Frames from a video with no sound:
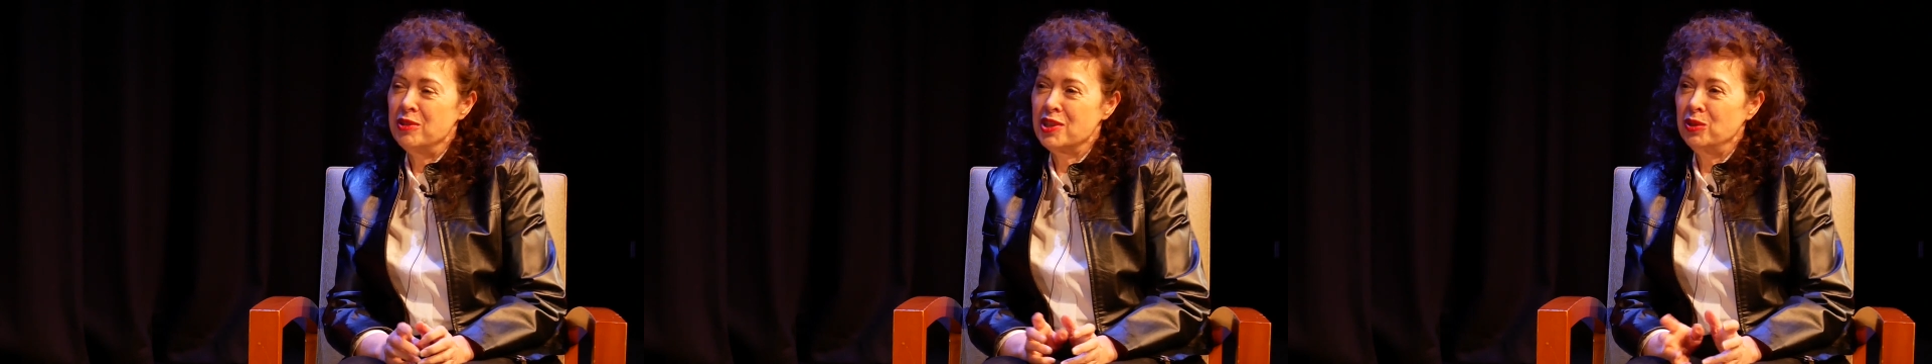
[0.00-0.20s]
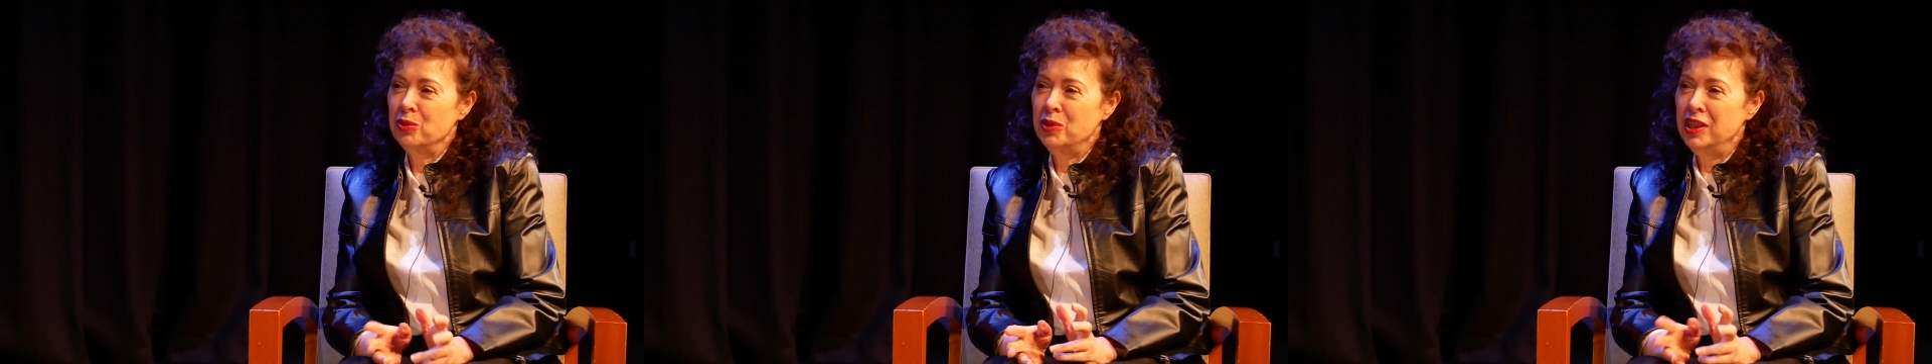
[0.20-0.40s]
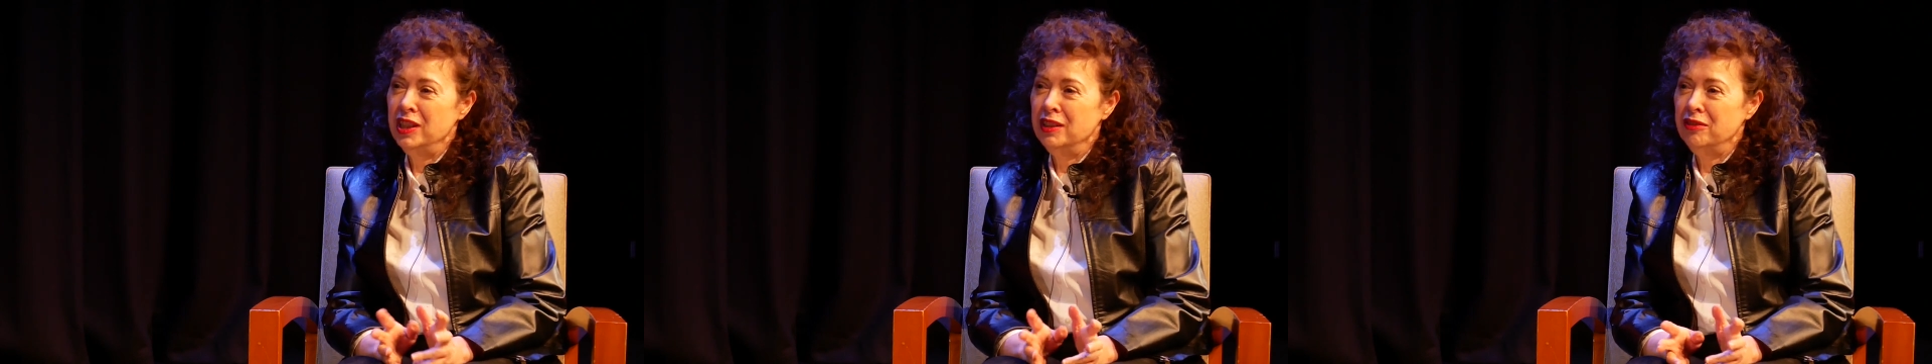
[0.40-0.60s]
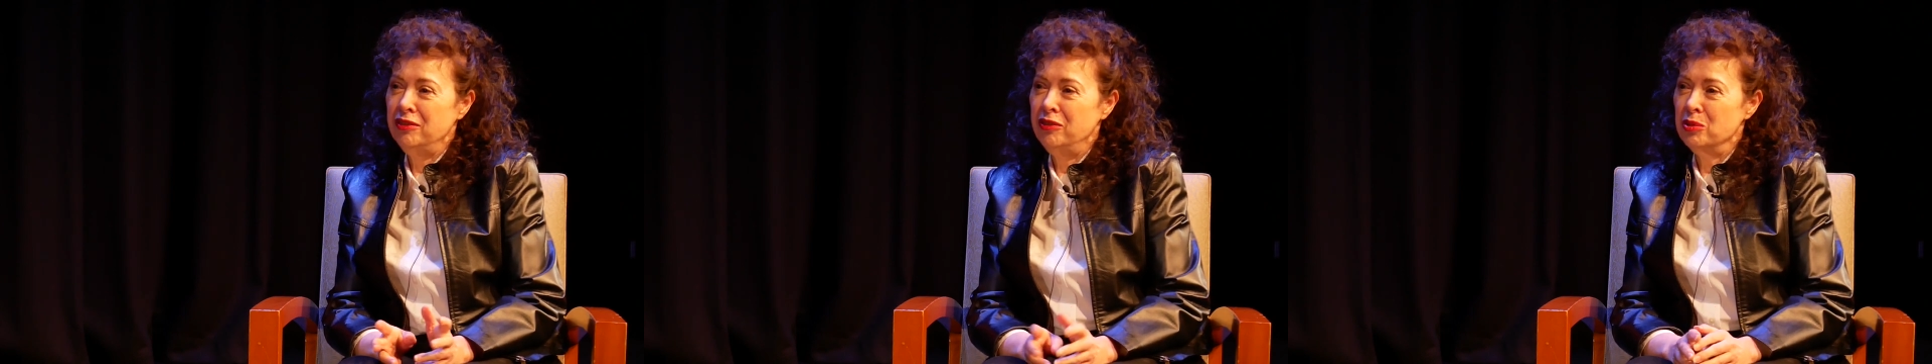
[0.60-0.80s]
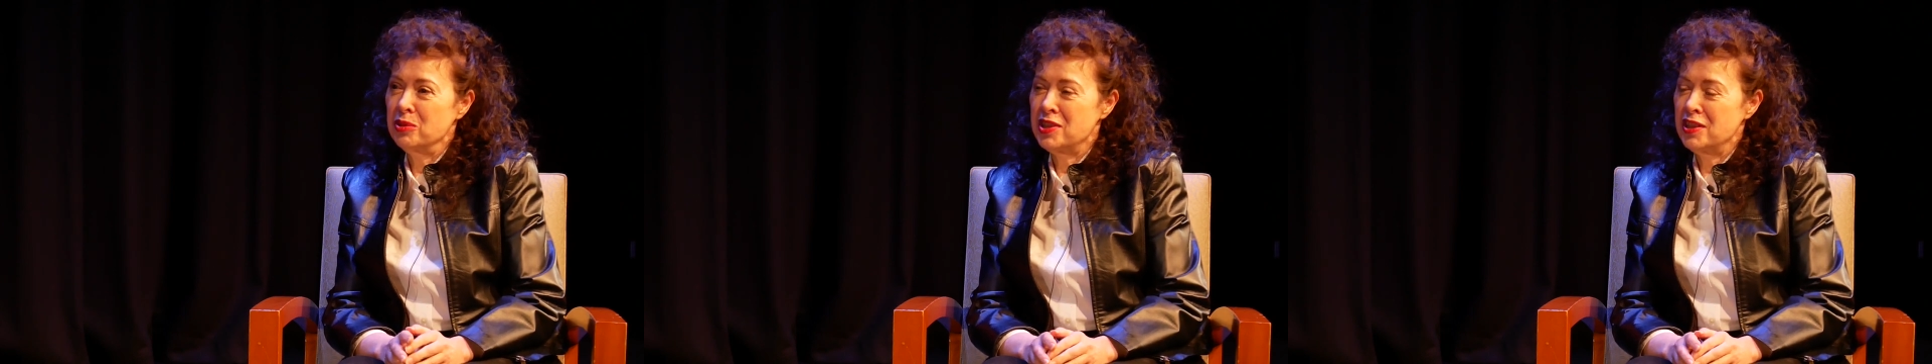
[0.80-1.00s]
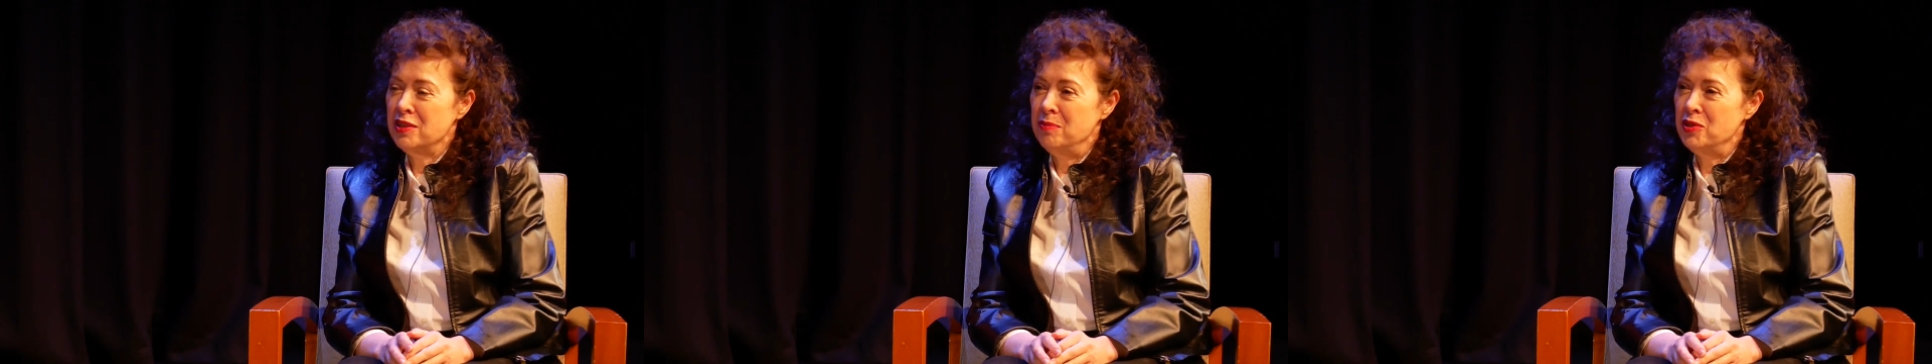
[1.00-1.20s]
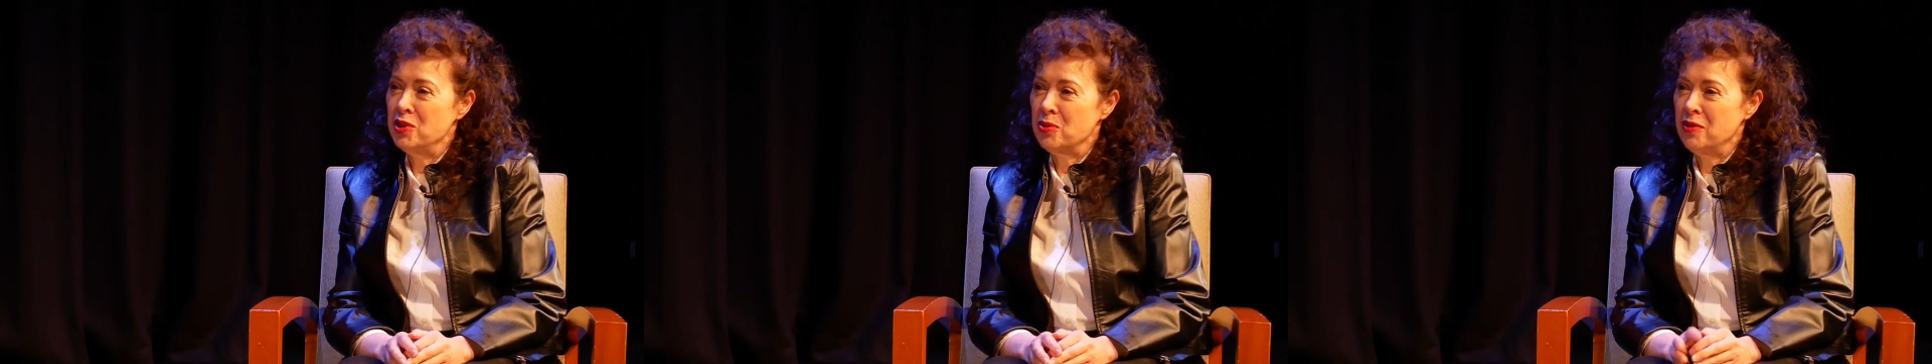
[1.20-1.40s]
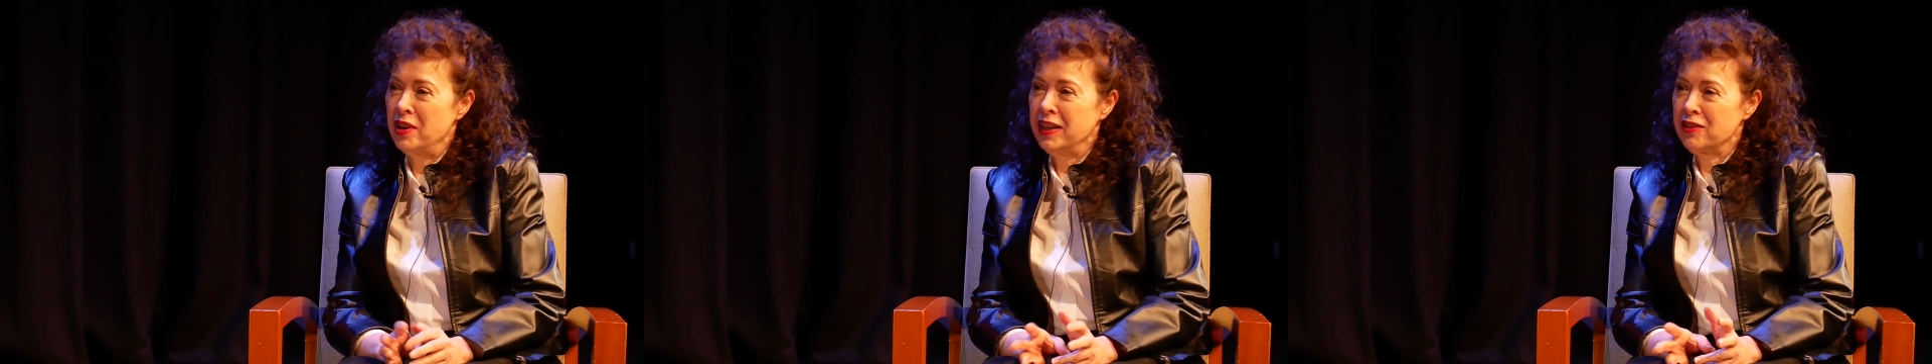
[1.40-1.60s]
looking for some
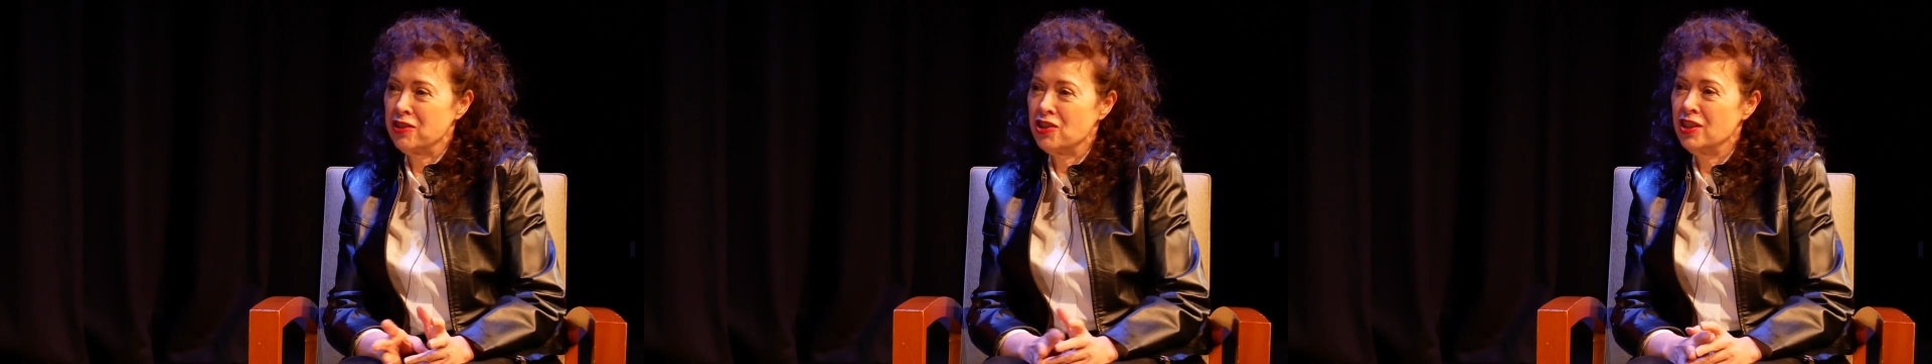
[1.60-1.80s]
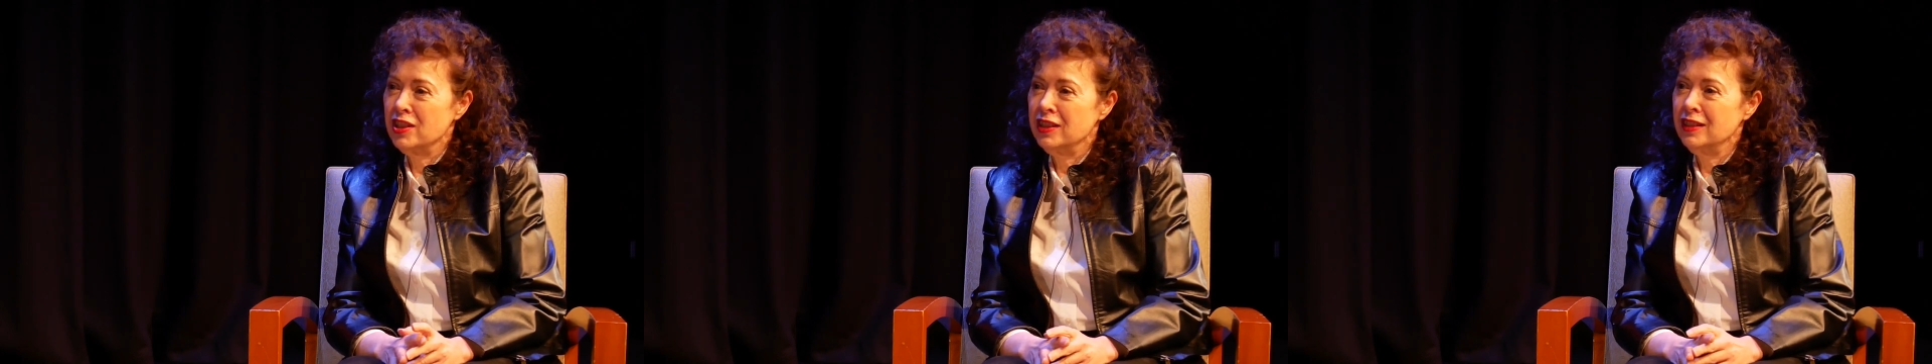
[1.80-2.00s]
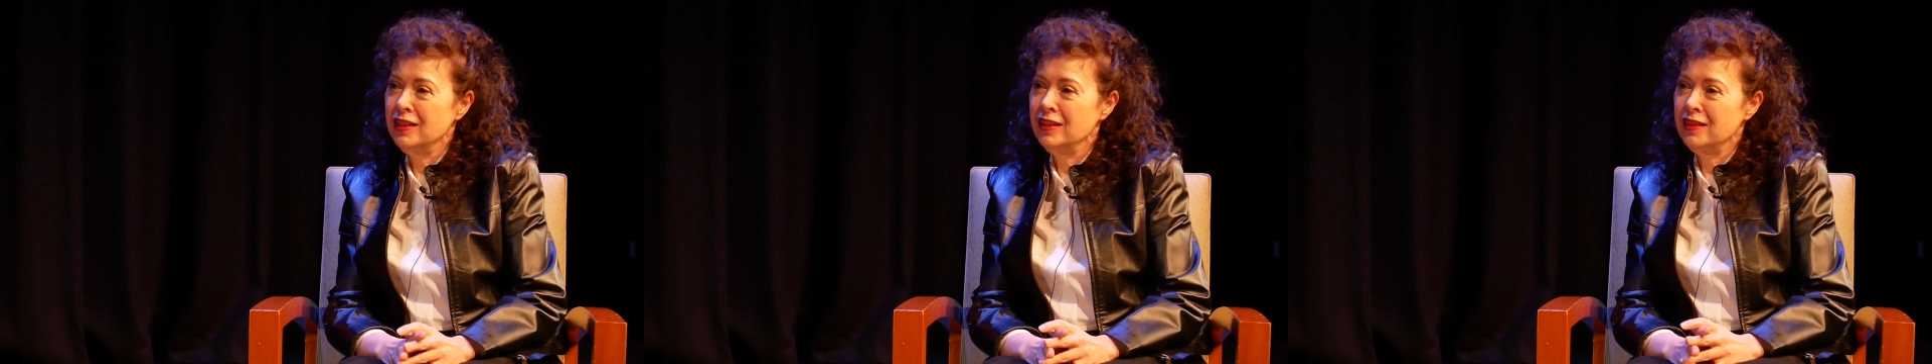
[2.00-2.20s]
direction.